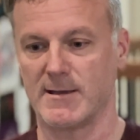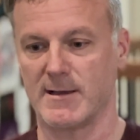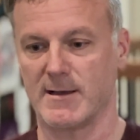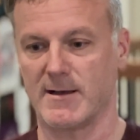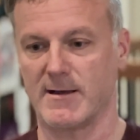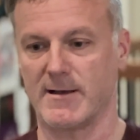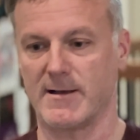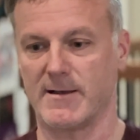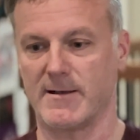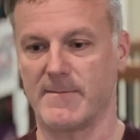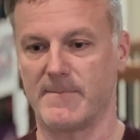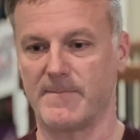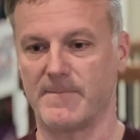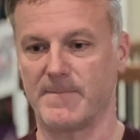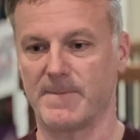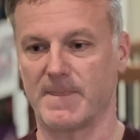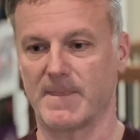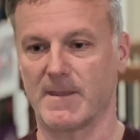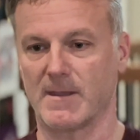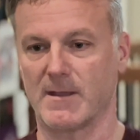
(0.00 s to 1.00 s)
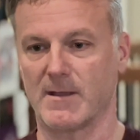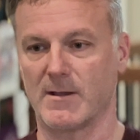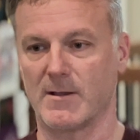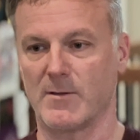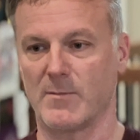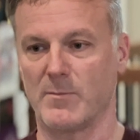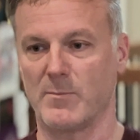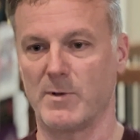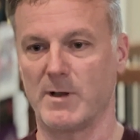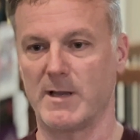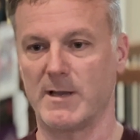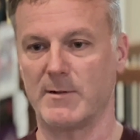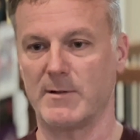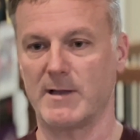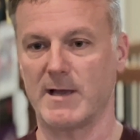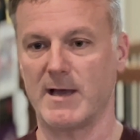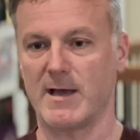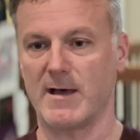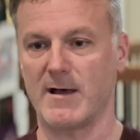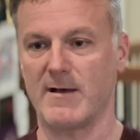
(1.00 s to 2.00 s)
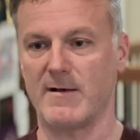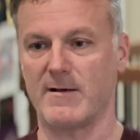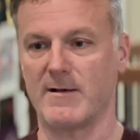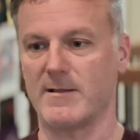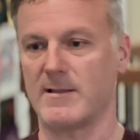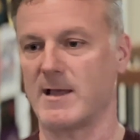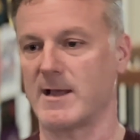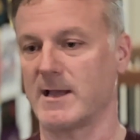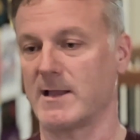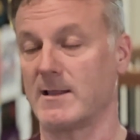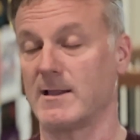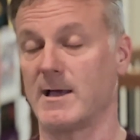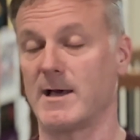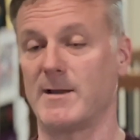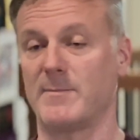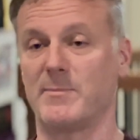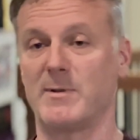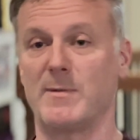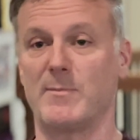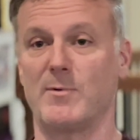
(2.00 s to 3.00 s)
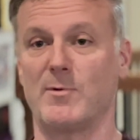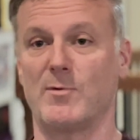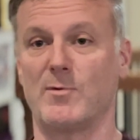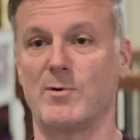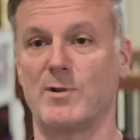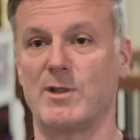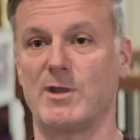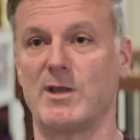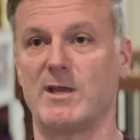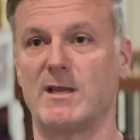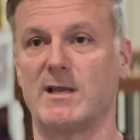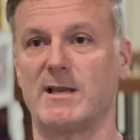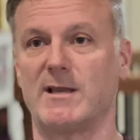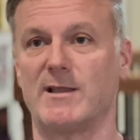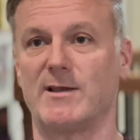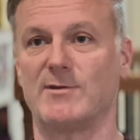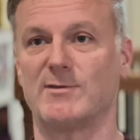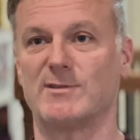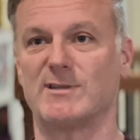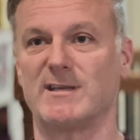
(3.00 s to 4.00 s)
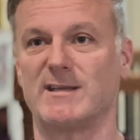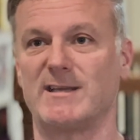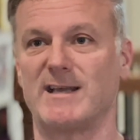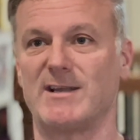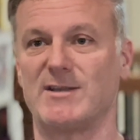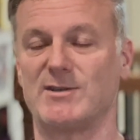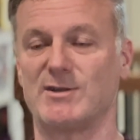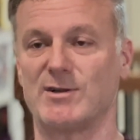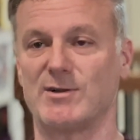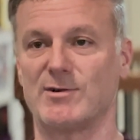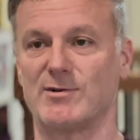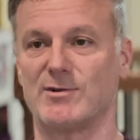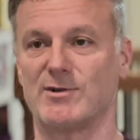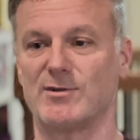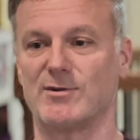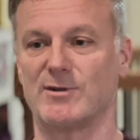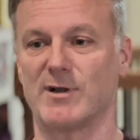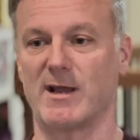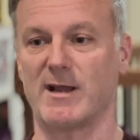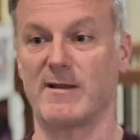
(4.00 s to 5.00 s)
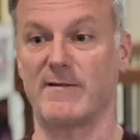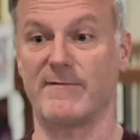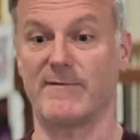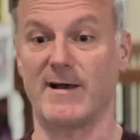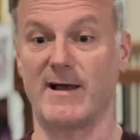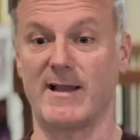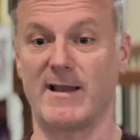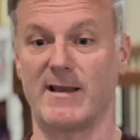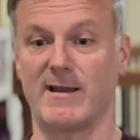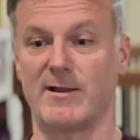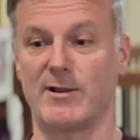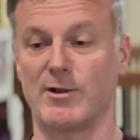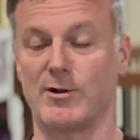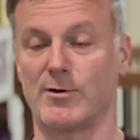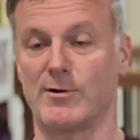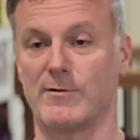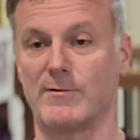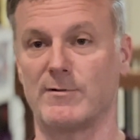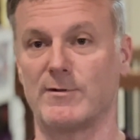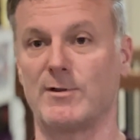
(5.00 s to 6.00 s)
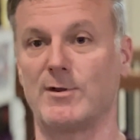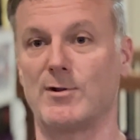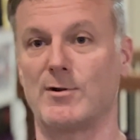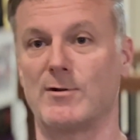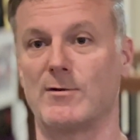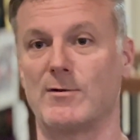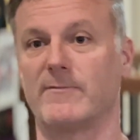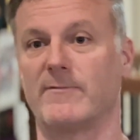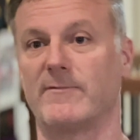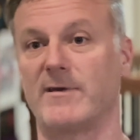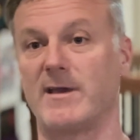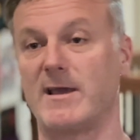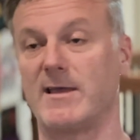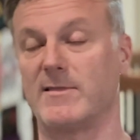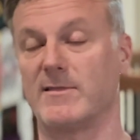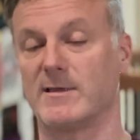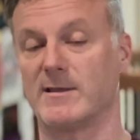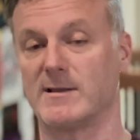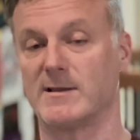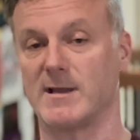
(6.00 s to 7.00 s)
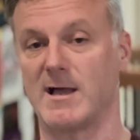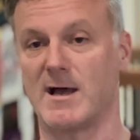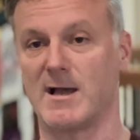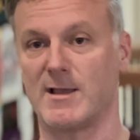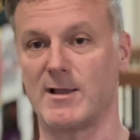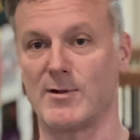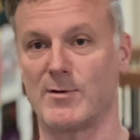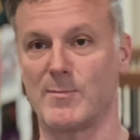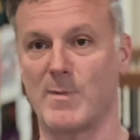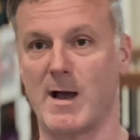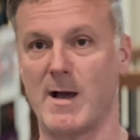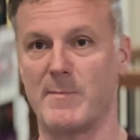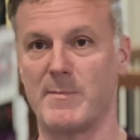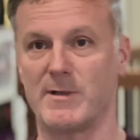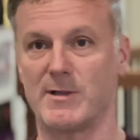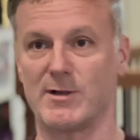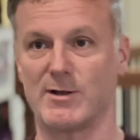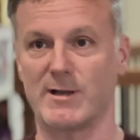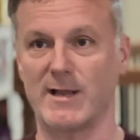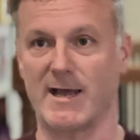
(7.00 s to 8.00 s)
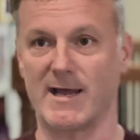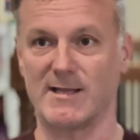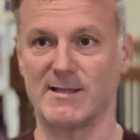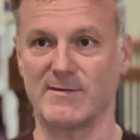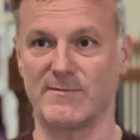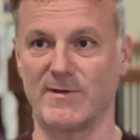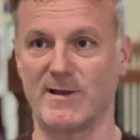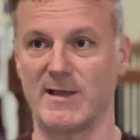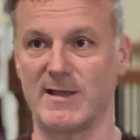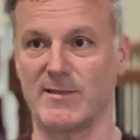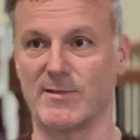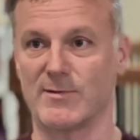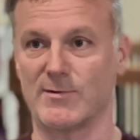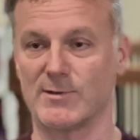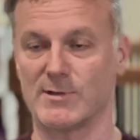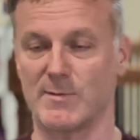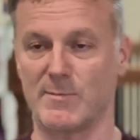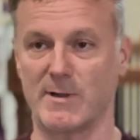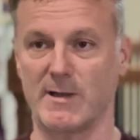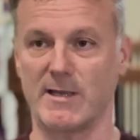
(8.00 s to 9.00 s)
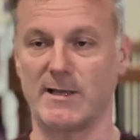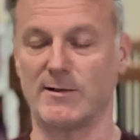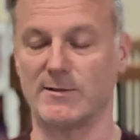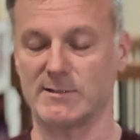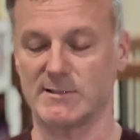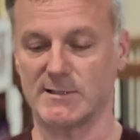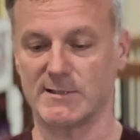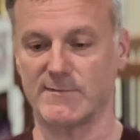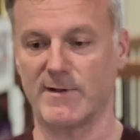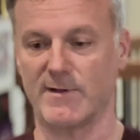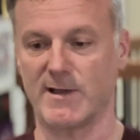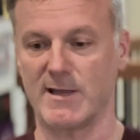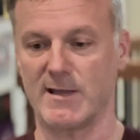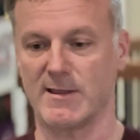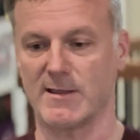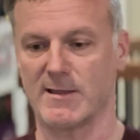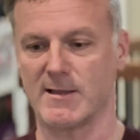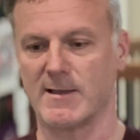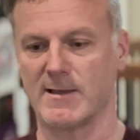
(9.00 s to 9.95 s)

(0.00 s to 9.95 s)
But like a lot of people, when you get into those teenage years, you're trying to find your faith and not your mom and your dad's faith or somebody else's faith.